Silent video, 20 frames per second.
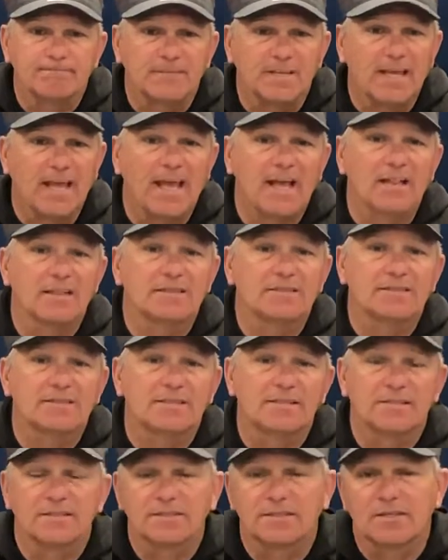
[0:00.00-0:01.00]

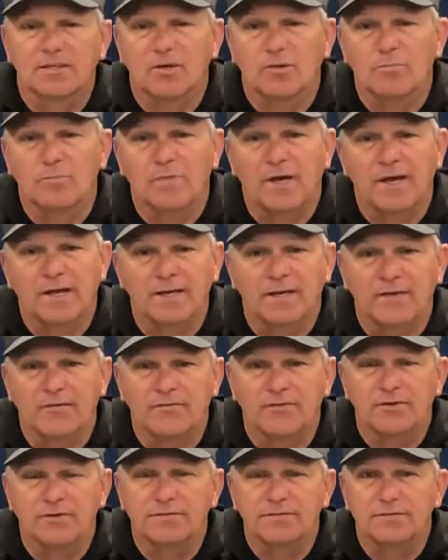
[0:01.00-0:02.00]
Gallant comeback
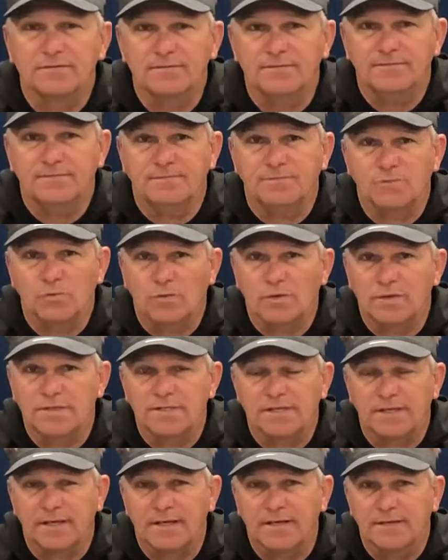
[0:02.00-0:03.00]
effort
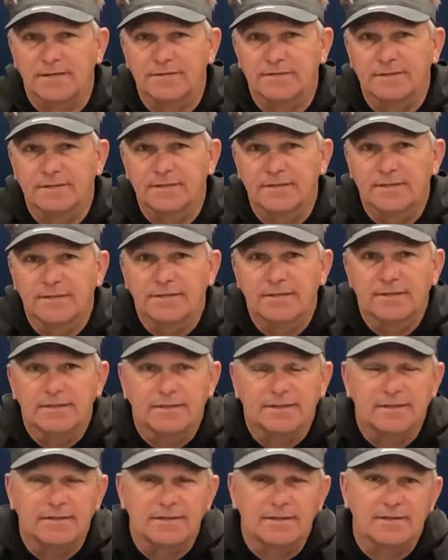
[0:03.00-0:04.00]
once again
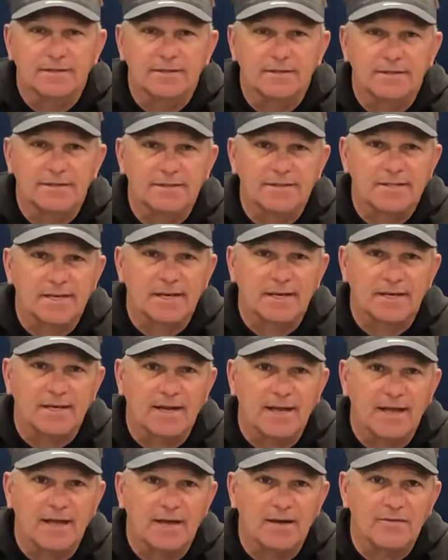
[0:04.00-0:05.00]
in the second
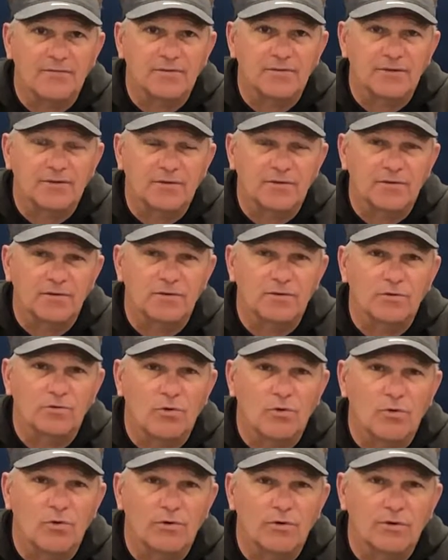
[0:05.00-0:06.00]
half and the third
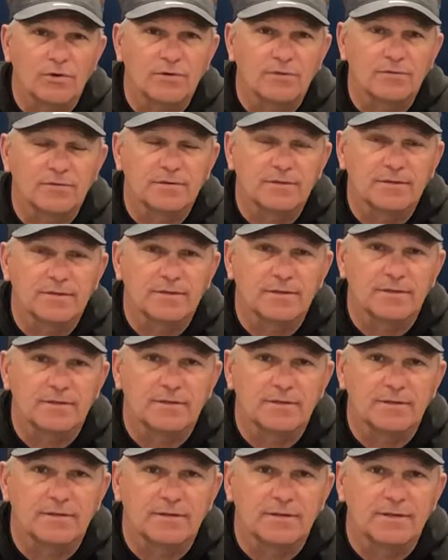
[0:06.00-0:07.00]
quarter. And
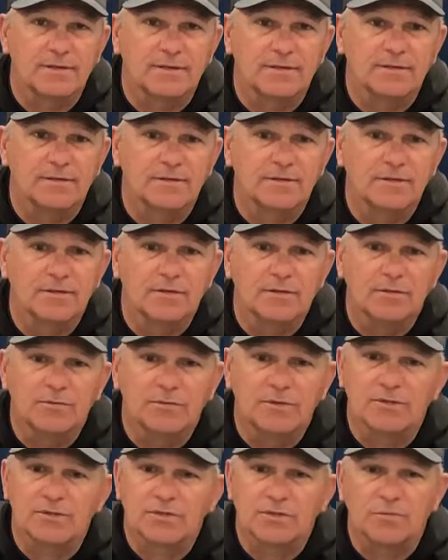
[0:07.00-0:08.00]
then
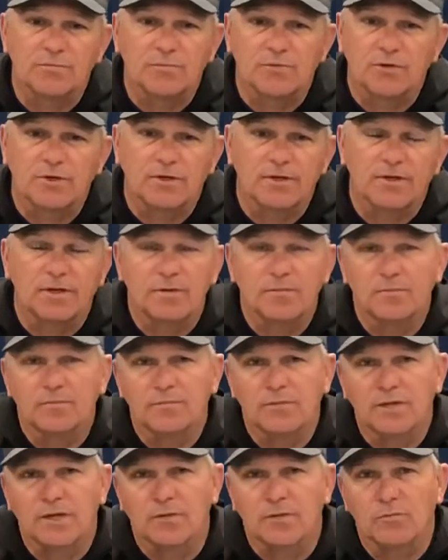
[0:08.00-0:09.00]
we just couldn't put on
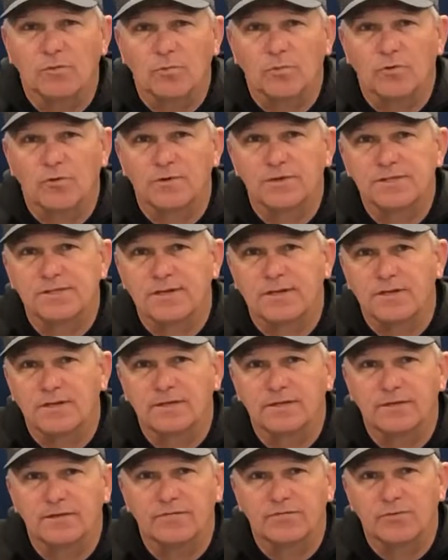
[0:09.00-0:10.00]
any more points
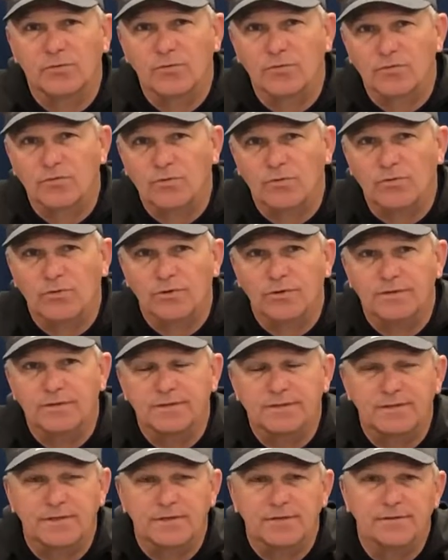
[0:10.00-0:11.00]
on in the fourth quarter
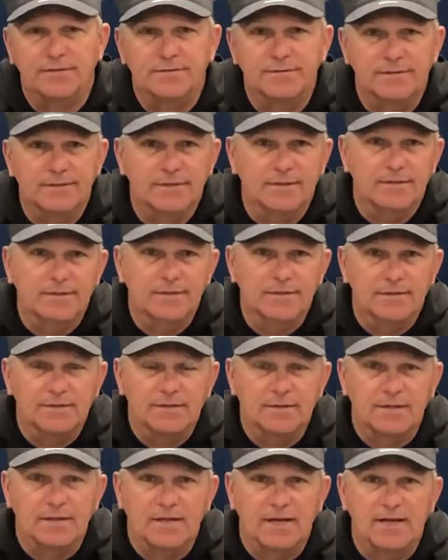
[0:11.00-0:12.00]
until
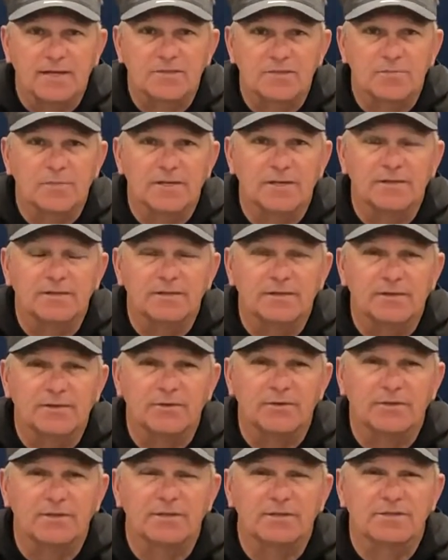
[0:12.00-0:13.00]
the last minute. You
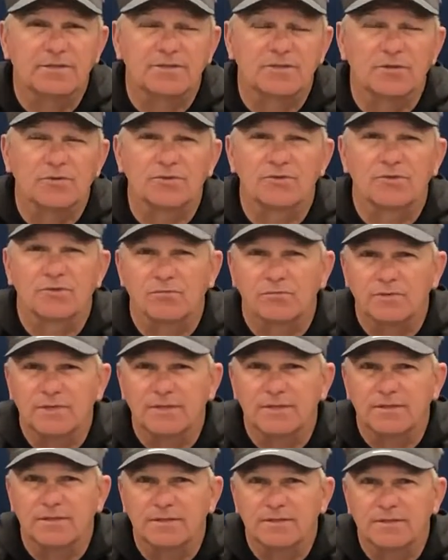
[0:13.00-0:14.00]
know, it's so
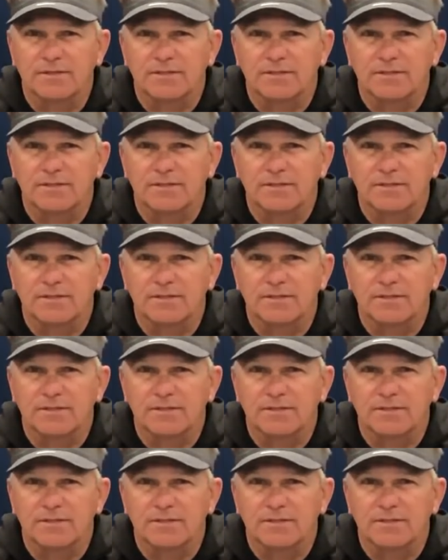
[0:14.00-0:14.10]
surreal.